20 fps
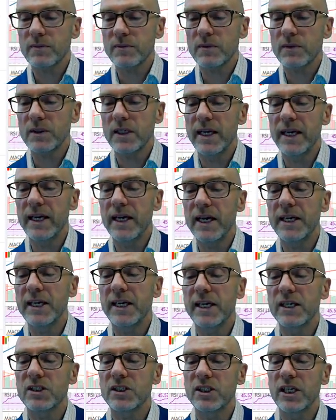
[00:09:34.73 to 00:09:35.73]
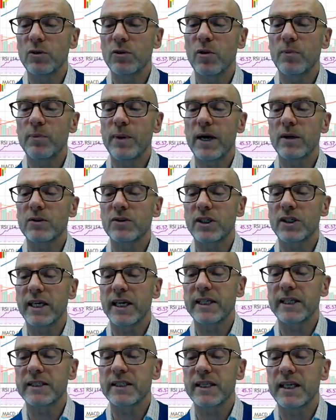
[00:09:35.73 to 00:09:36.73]
here, you can see we're about to
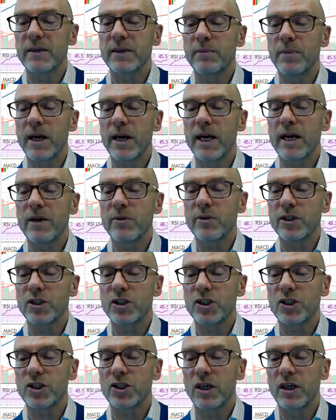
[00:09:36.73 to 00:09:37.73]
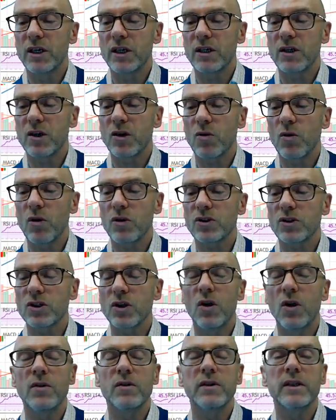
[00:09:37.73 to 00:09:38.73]
get a bearish cross
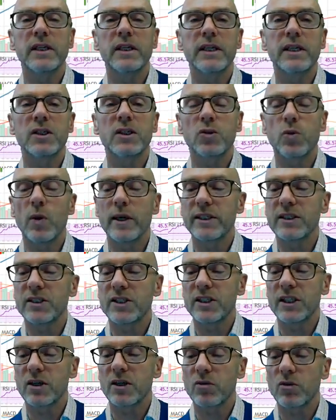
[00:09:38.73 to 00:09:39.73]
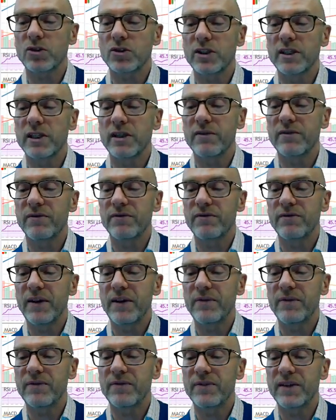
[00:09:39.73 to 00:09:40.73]
on the 20 crossing the
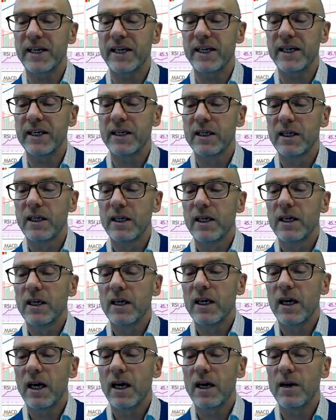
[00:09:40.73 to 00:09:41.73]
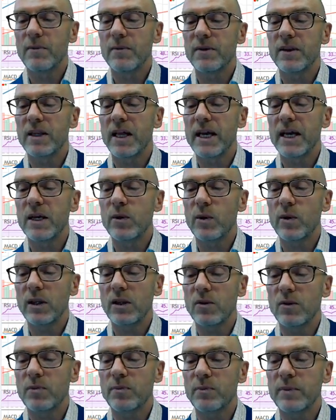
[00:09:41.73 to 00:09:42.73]
50. They will
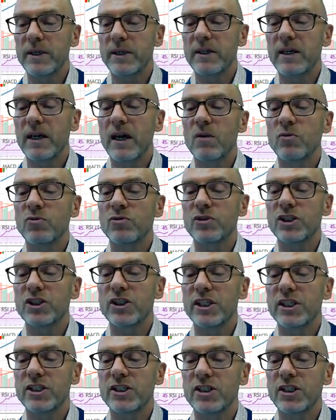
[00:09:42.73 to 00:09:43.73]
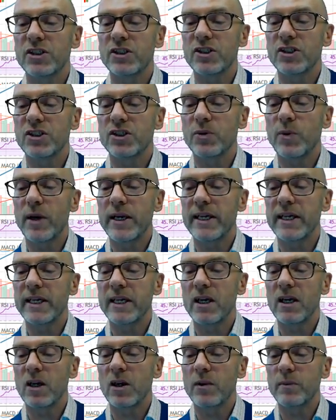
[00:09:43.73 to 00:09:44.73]
be resistance to any
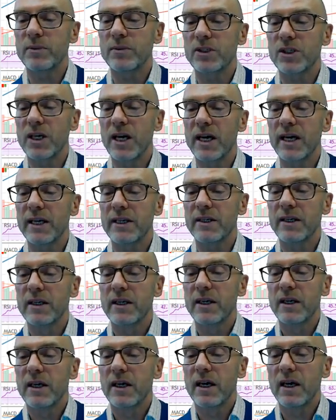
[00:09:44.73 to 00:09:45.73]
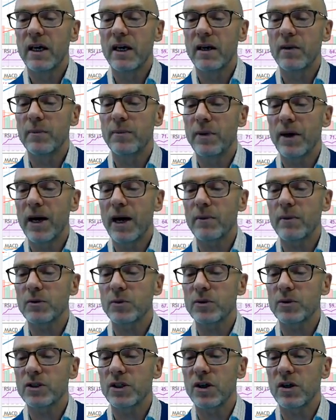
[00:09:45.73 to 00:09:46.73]
upside. Perhaps we're
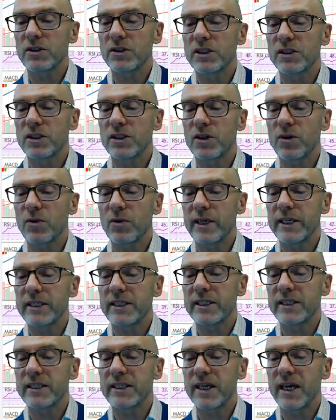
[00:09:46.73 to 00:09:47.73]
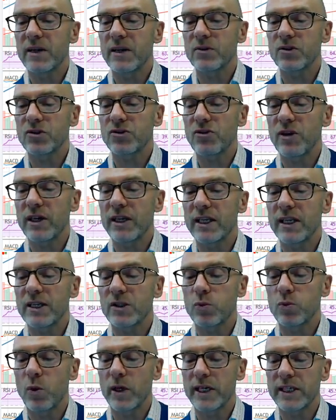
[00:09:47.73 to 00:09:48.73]
starting to create a downtrend.
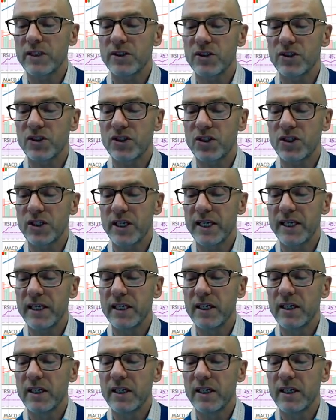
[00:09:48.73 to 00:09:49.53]
Let's wait and see.